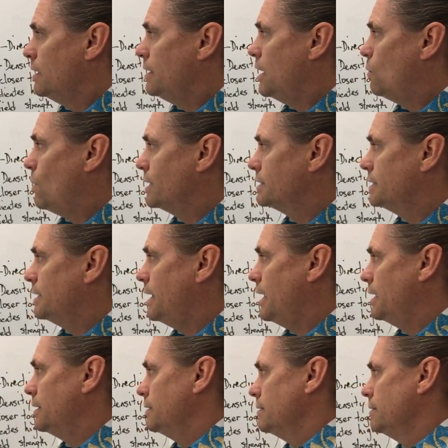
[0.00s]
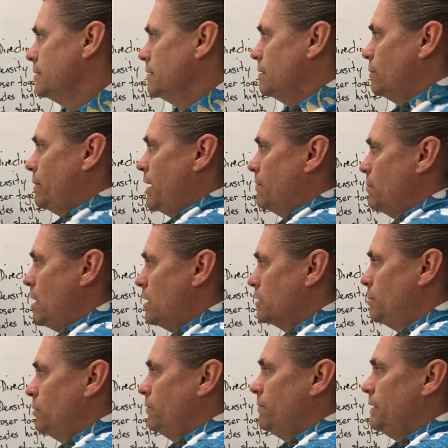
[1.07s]
Now once again, we have
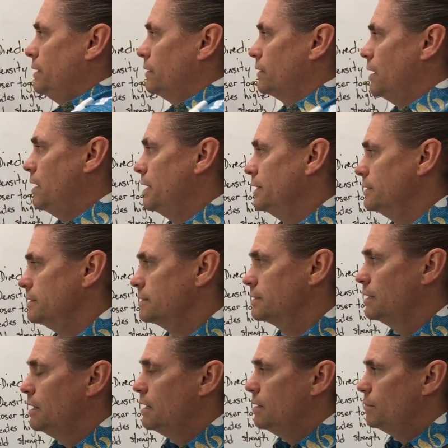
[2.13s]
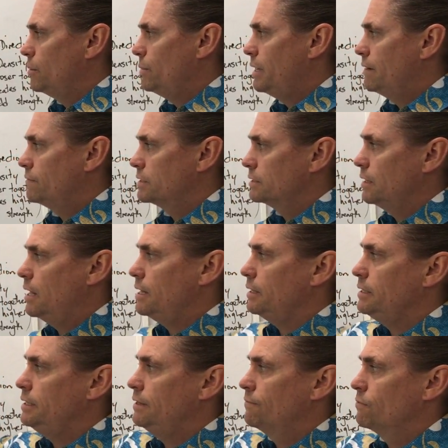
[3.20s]
multiple field lines, but we have a
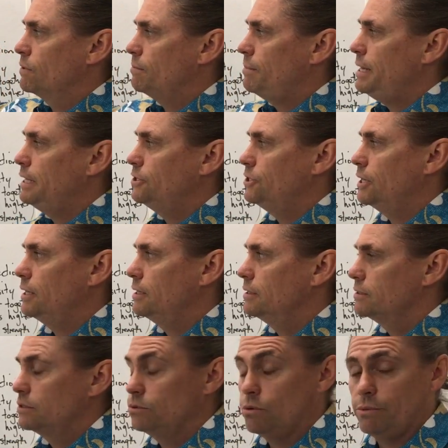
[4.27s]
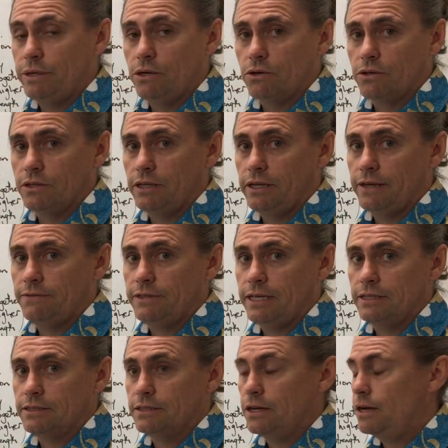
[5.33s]
slightly different picture to what we got on the
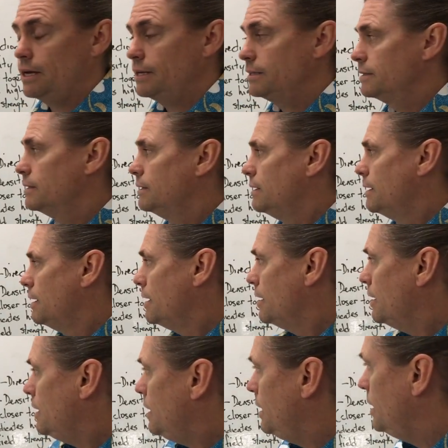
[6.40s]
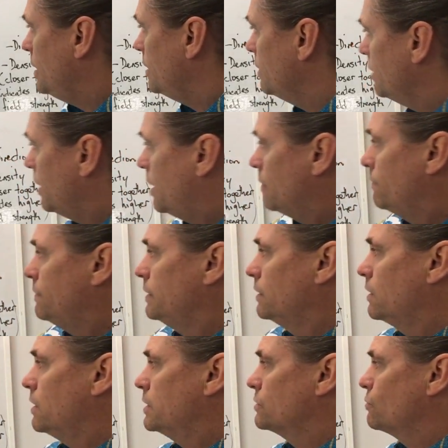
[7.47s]
left-hand side. Here, our
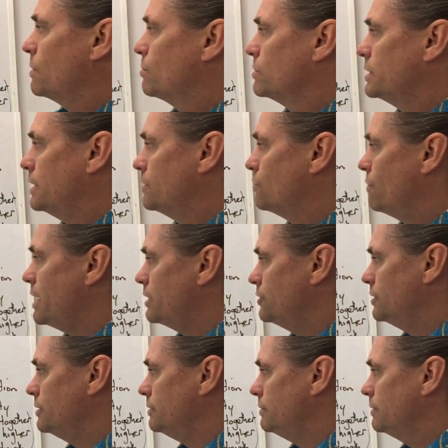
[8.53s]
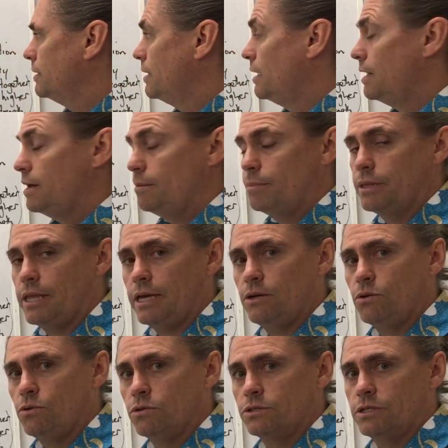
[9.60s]
field lines represent direction, but they
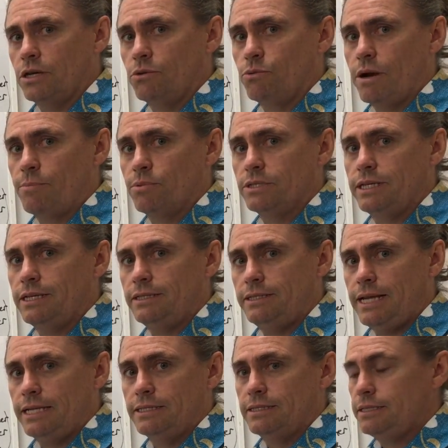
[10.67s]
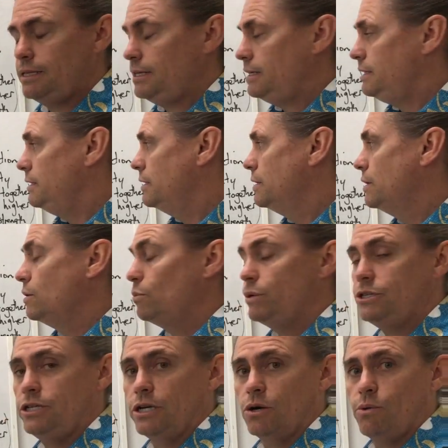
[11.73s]
also represent density,
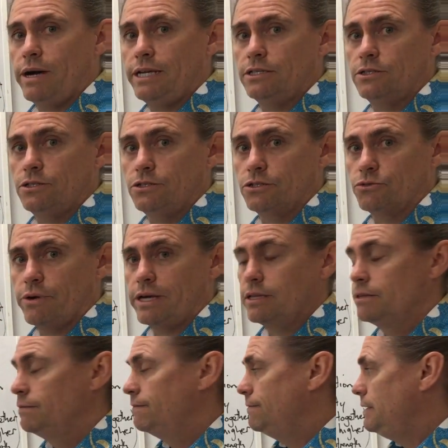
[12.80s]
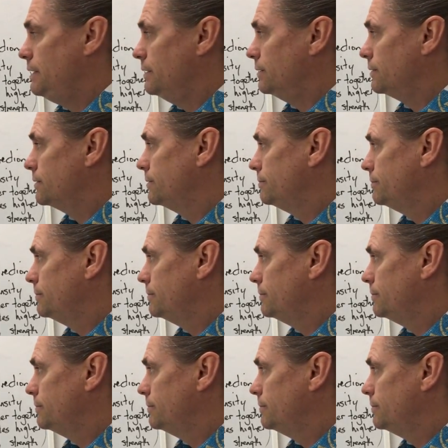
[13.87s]
which equates to strength of field.